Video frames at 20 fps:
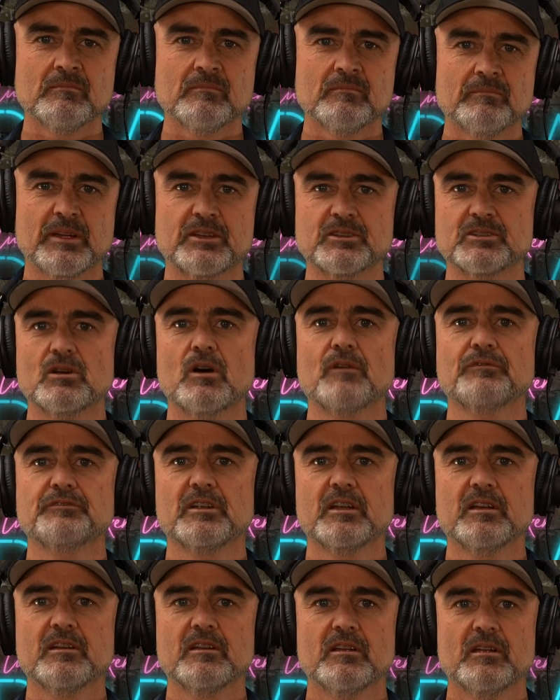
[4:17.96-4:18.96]
Because
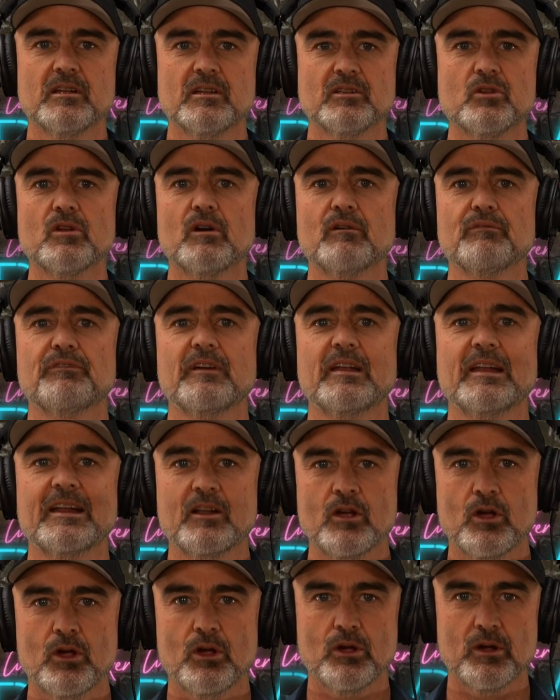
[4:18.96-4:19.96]
often you're not feeling
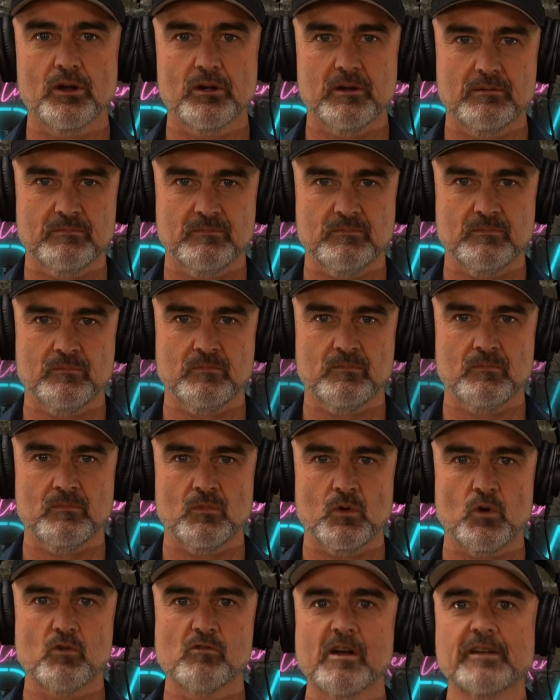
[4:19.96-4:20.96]
heard
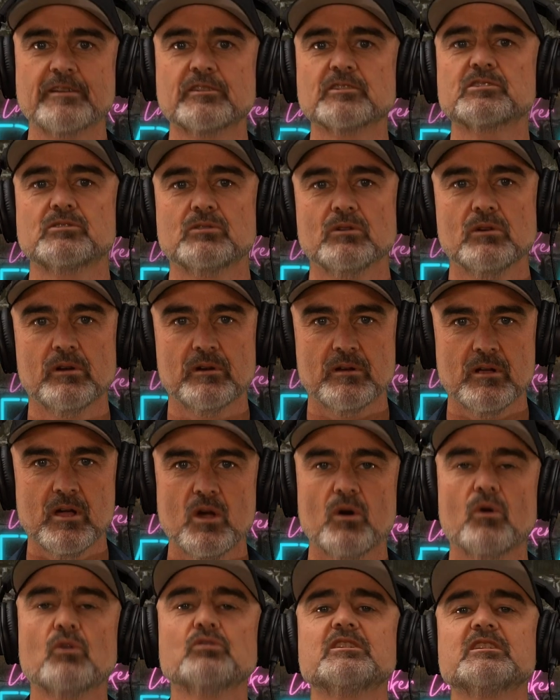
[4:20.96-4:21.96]
or understood,
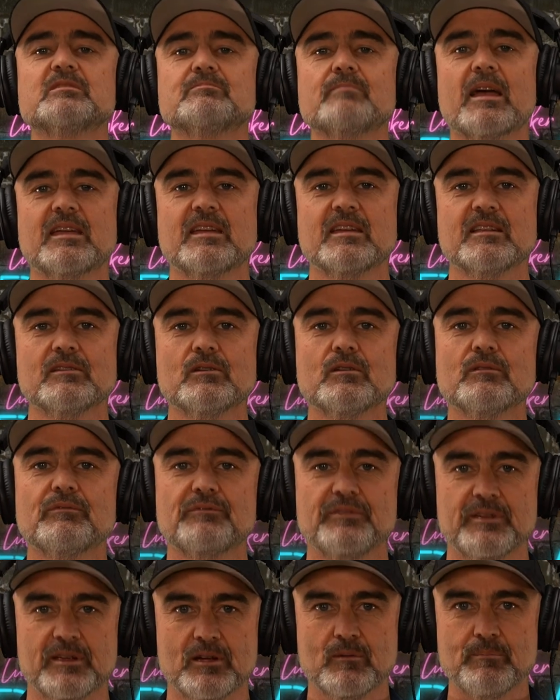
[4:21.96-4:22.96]
or she's making you
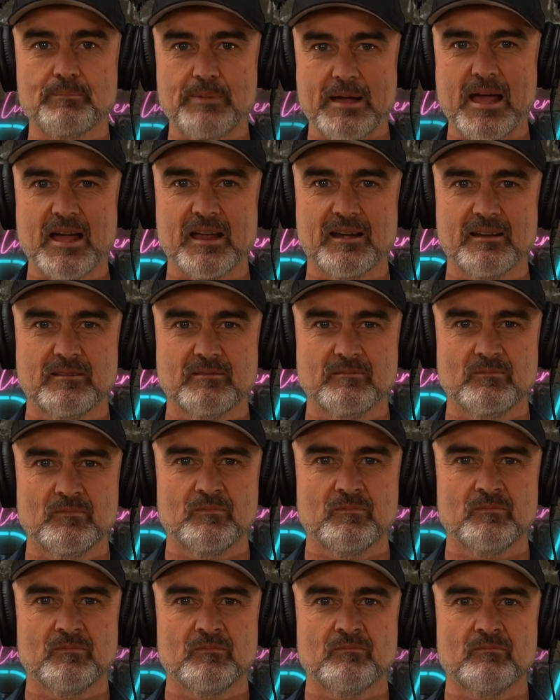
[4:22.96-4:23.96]
feel bad.
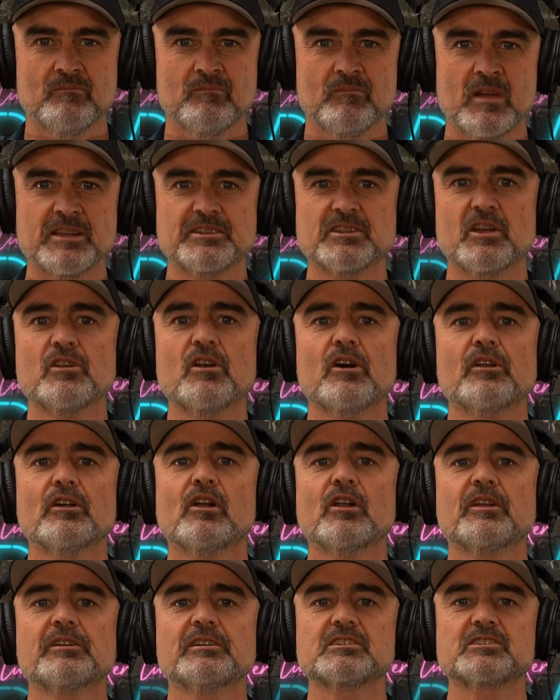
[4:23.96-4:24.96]
And so not
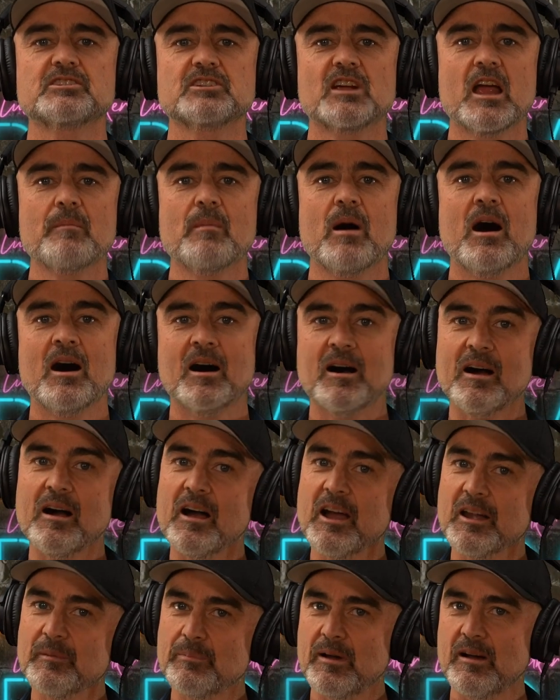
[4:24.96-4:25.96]
only does shame
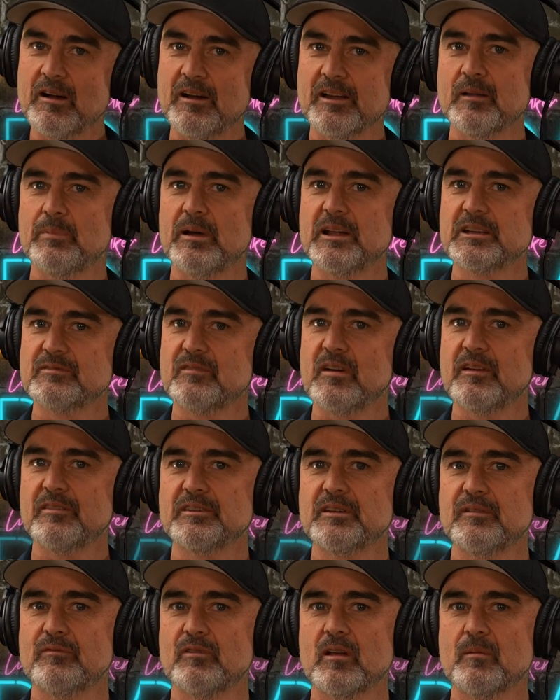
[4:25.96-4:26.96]
hide behind a bunch of other
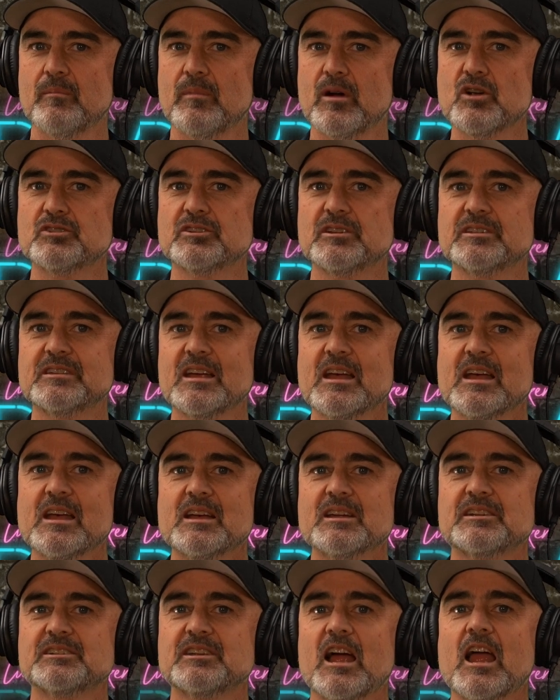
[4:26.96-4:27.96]
different emotions,
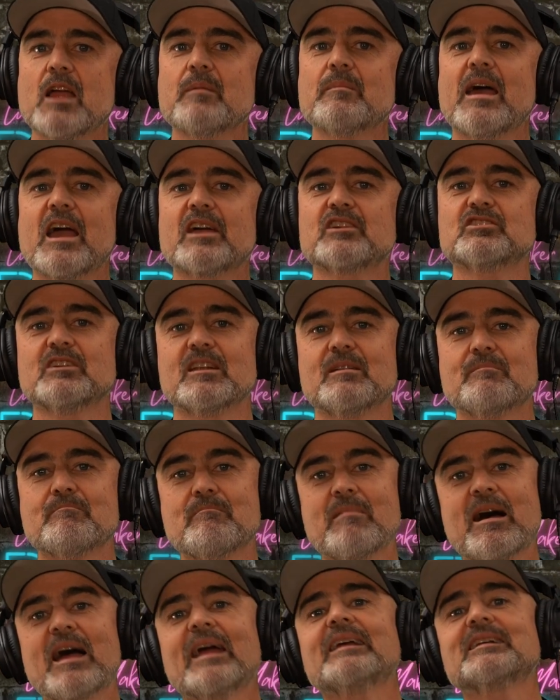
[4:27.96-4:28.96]
shame actually
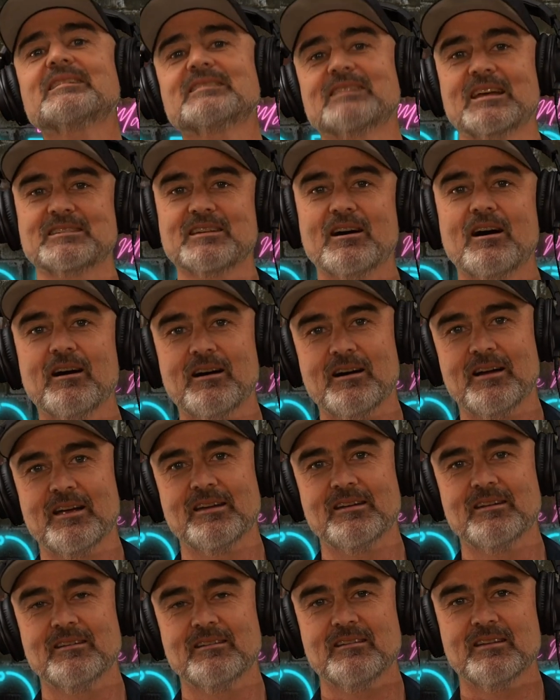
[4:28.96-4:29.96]
makes us
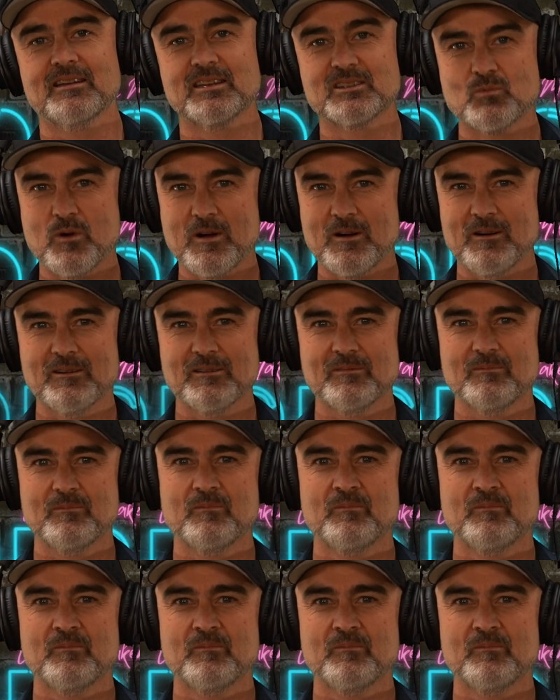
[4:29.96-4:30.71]
hide as well.